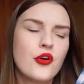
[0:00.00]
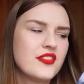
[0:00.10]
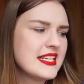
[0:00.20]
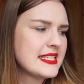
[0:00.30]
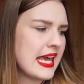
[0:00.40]

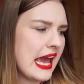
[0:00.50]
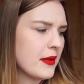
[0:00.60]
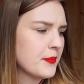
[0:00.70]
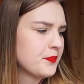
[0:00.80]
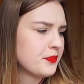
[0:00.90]
this
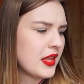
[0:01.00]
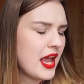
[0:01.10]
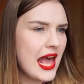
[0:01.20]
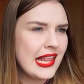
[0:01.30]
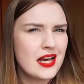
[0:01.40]
came. And
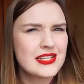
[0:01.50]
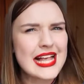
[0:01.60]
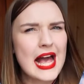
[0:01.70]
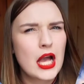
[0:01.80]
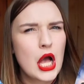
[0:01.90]
I was
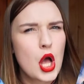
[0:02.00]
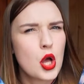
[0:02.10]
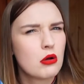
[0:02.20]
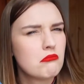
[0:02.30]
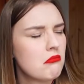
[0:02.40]

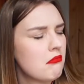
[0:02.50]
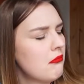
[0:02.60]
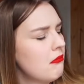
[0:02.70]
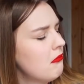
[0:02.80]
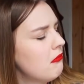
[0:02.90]

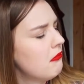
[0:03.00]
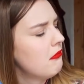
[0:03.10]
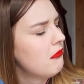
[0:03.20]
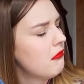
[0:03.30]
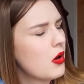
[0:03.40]

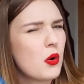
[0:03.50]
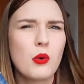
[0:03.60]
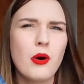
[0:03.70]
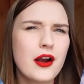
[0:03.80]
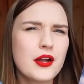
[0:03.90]
like,
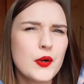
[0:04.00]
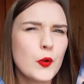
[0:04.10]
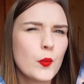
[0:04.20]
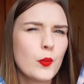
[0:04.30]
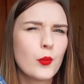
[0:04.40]
who are you?
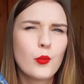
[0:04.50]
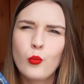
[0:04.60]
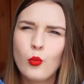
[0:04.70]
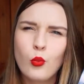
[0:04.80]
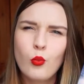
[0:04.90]

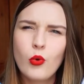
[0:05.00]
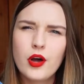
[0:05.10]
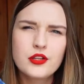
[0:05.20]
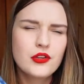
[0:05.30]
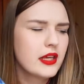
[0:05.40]
What are
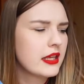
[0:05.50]
you doing